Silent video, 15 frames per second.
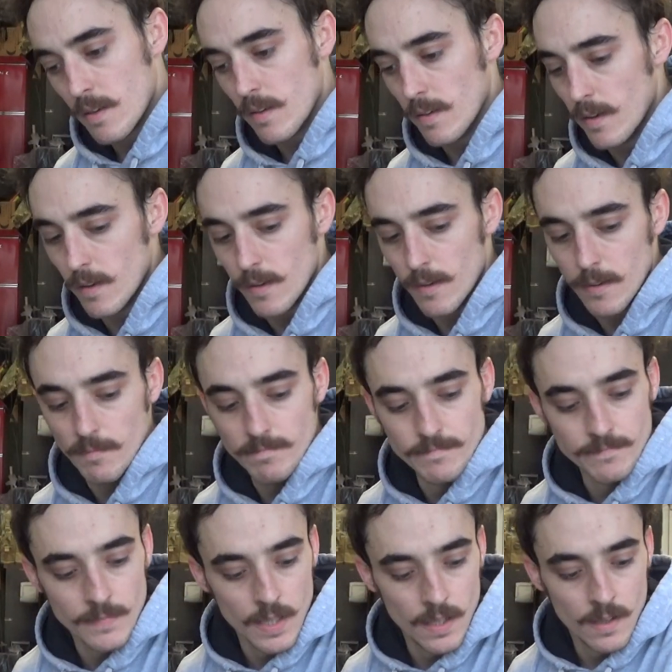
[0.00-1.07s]

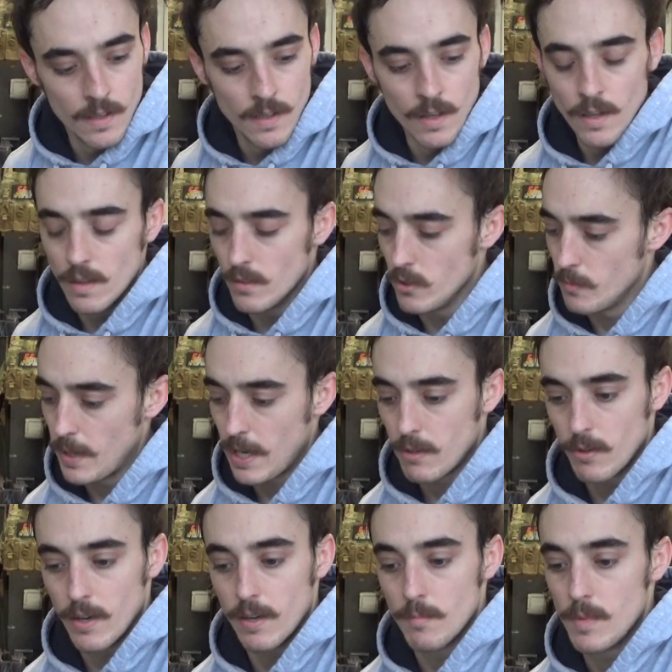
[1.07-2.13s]
little
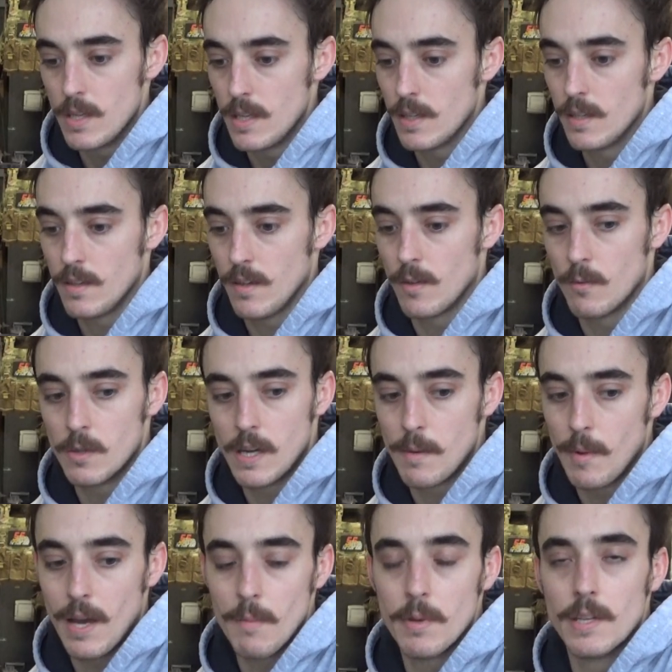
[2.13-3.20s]
background on me on why
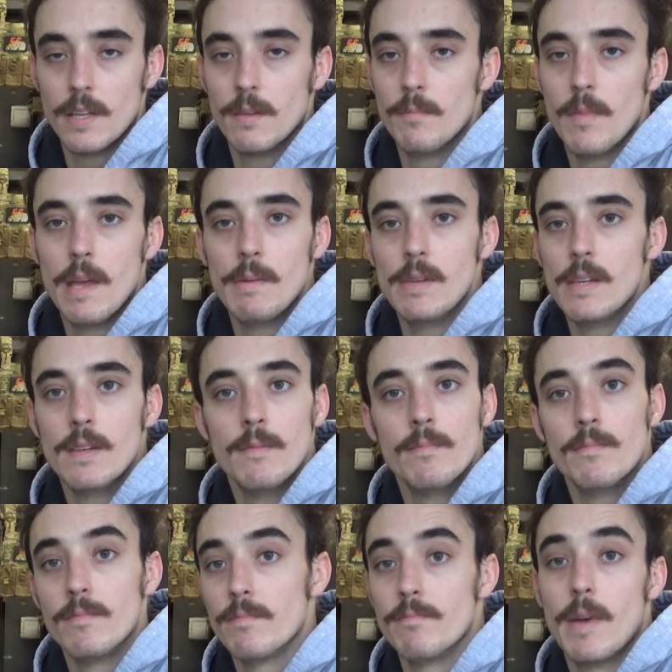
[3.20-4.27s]
my opinion maybe
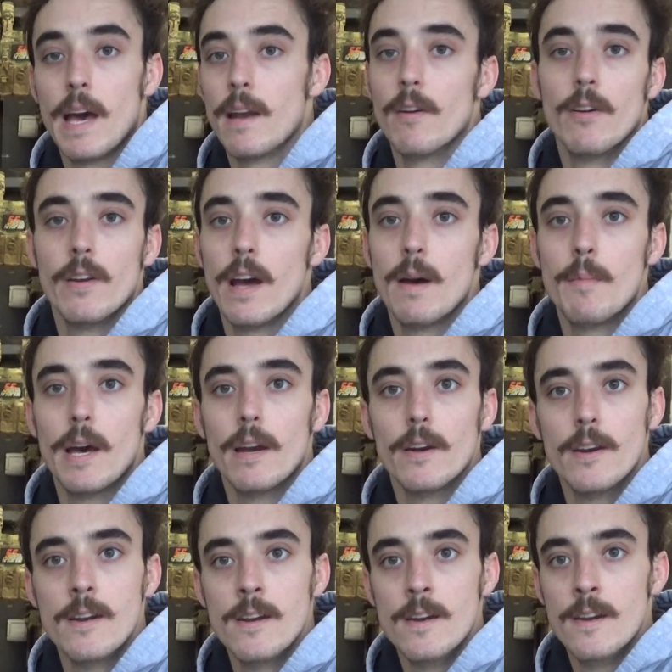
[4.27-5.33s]
matter or not matter.
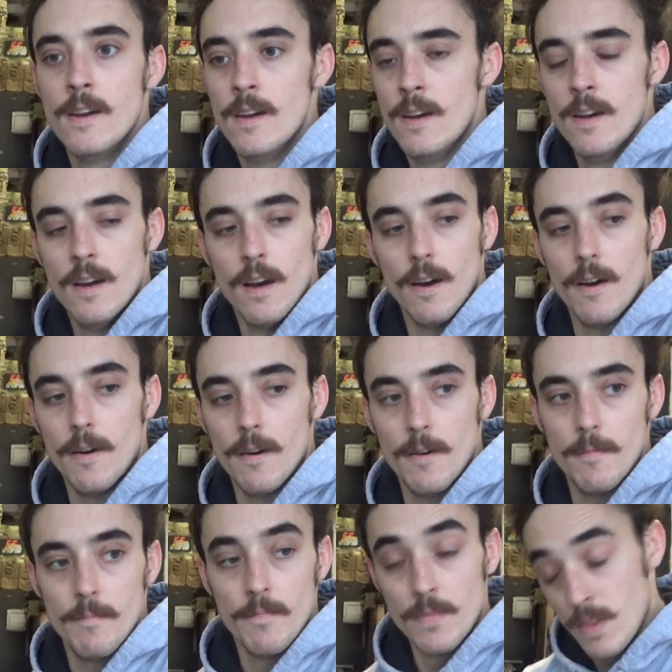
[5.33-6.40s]

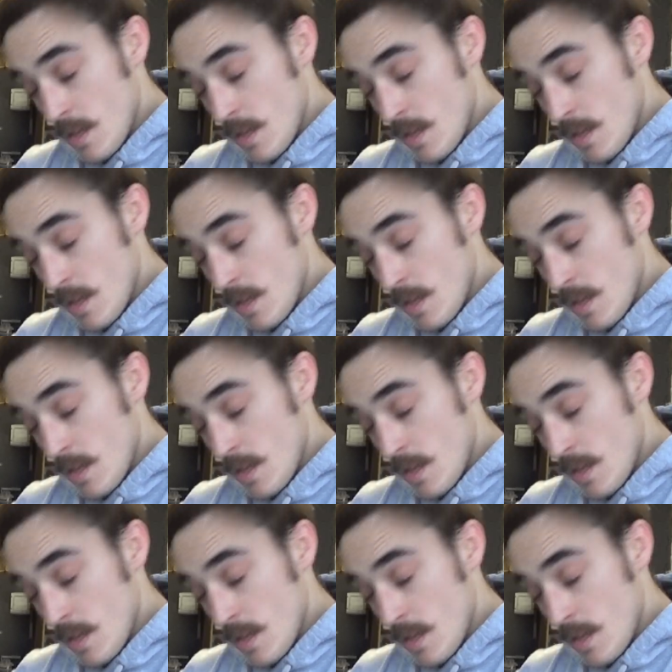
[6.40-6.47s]
I've